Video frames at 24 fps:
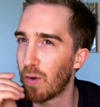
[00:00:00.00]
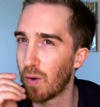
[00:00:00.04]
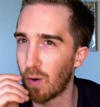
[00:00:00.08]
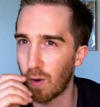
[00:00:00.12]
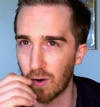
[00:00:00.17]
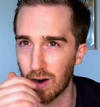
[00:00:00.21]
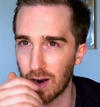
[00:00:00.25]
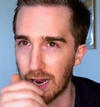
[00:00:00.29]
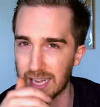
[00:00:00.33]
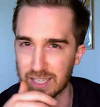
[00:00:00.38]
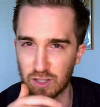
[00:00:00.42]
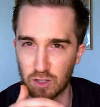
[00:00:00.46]

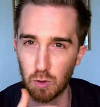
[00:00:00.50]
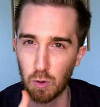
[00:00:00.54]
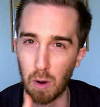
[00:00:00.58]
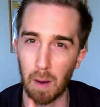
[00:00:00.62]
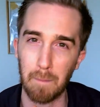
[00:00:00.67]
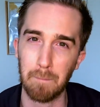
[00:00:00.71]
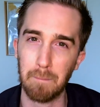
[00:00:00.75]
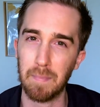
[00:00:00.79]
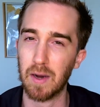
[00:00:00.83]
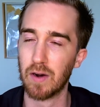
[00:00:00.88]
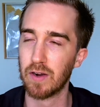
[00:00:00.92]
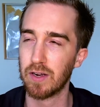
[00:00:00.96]
or like to a
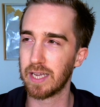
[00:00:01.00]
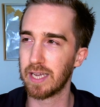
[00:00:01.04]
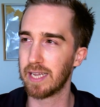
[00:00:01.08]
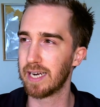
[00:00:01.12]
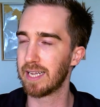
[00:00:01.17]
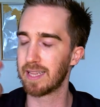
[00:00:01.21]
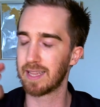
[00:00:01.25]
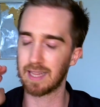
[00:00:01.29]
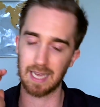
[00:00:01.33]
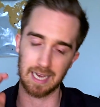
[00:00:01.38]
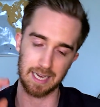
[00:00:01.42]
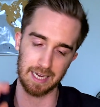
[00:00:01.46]
million
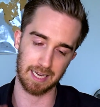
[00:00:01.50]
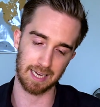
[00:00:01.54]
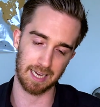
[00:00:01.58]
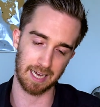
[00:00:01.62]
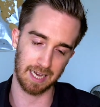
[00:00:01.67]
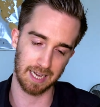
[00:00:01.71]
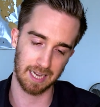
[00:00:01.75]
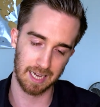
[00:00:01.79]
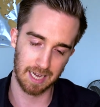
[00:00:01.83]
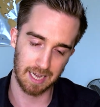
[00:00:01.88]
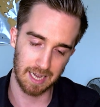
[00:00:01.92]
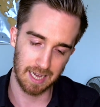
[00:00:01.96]
in like
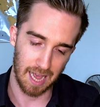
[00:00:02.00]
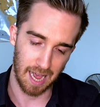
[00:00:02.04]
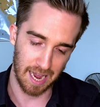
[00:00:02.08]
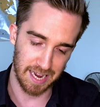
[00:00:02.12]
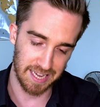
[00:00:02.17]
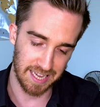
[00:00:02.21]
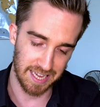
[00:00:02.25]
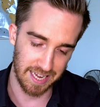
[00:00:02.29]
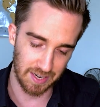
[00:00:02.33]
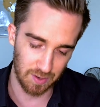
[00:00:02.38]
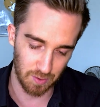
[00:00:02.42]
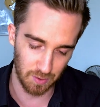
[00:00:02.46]
a
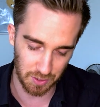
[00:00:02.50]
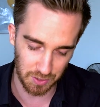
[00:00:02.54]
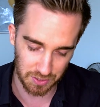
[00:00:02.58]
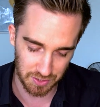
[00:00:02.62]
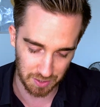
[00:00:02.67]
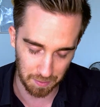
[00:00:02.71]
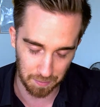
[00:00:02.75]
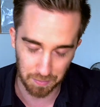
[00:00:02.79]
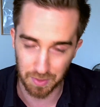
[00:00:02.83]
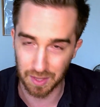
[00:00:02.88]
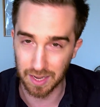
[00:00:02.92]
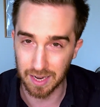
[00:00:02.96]
year or
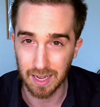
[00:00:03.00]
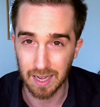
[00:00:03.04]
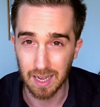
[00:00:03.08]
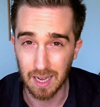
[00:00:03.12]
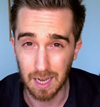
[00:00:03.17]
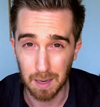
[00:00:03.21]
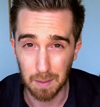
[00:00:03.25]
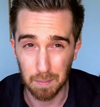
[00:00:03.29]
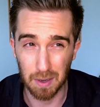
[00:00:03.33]
something,